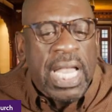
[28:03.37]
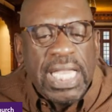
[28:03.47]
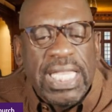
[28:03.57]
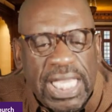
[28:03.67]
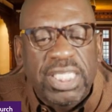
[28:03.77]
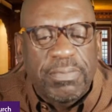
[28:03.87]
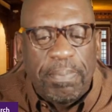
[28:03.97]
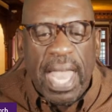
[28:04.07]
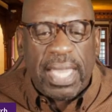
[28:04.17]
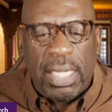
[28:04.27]
He gets
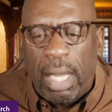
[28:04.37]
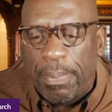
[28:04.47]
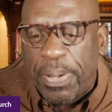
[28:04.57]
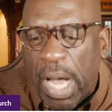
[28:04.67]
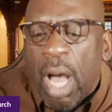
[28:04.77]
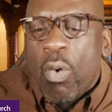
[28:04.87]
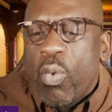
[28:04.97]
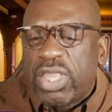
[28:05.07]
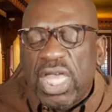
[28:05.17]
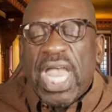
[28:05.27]
back up
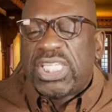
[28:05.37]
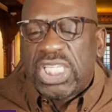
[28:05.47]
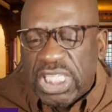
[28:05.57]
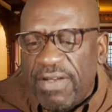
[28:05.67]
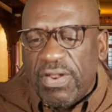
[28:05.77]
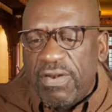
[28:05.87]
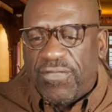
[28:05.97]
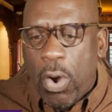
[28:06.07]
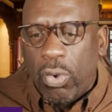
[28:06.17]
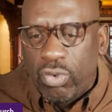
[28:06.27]
with a
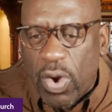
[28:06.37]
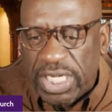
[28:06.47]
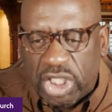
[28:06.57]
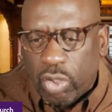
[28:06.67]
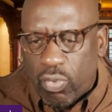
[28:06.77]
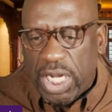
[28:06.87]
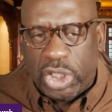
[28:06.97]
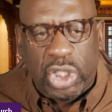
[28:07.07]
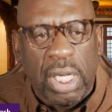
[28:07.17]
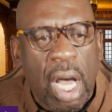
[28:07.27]
sevenfold
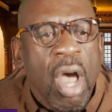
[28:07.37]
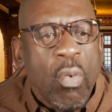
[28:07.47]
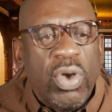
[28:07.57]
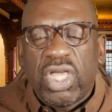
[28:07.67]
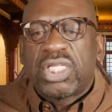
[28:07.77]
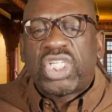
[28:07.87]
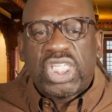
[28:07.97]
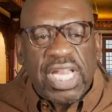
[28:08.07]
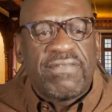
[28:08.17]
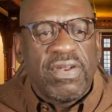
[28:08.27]
restoration, with a
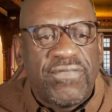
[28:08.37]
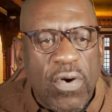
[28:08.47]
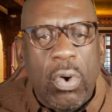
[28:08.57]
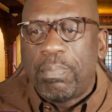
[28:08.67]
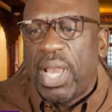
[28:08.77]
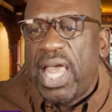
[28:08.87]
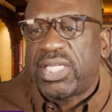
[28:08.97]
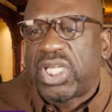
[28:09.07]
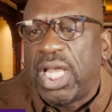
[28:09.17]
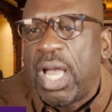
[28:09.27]
sevenfold
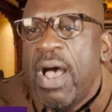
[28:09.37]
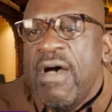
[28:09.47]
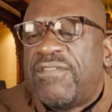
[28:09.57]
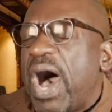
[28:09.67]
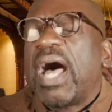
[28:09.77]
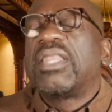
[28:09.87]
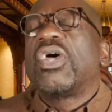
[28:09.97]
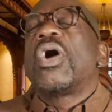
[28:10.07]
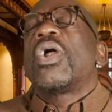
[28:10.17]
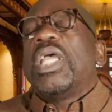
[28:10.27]
blessing.
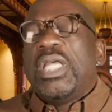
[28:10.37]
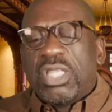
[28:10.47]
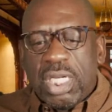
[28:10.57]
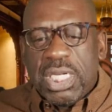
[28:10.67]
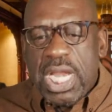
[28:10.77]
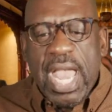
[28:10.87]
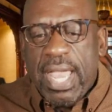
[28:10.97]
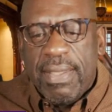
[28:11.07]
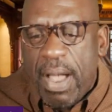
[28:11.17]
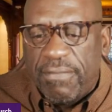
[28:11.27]
Father, in the
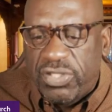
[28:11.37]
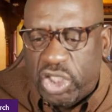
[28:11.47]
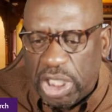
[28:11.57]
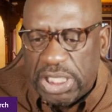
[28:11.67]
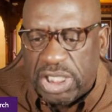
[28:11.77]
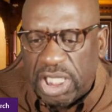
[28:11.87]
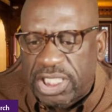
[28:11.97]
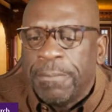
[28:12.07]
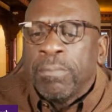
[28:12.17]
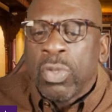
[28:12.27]
name of
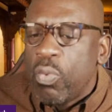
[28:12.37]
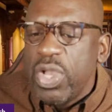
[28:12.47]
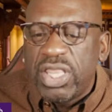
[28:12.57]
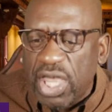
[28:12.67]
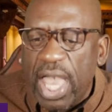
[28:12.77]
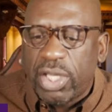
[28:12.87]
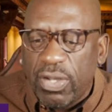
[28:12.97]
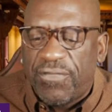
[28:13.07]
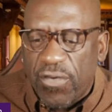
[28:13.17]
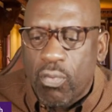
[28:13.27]
Jesus, we thank
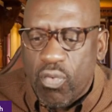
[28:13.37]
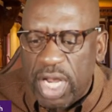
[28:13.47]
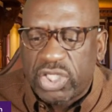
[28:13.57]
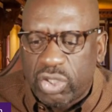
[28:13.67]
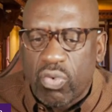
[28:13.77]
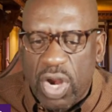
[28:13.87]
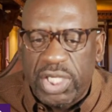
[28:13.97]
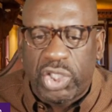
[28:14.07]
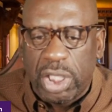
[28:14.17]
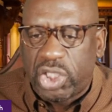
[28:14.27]
you for
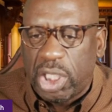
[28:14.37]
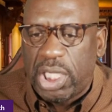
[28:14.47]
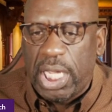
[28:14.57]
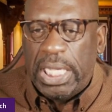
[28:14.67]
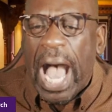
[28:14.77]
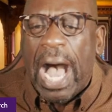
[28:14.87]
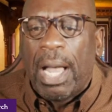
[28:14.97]
restoration today.